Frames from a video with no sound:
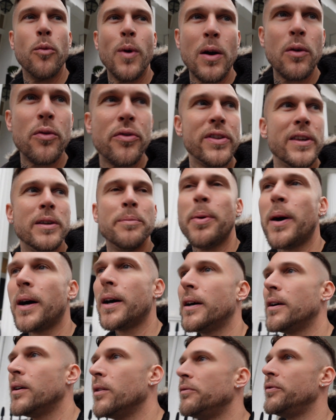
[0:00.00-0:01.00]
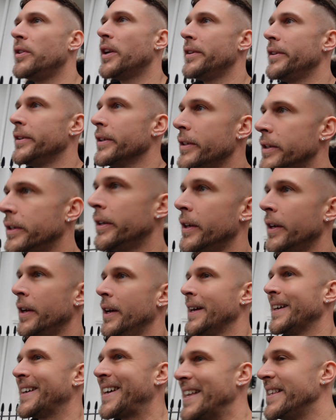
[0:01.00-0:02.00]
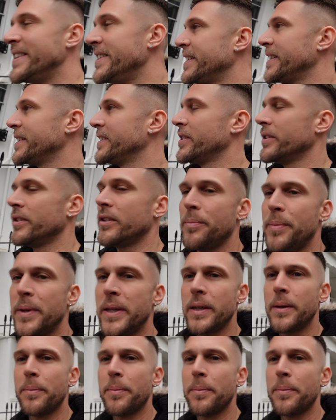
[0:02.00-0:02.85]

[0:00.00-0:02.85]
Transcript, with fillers: wealthy part of London. Kensington to be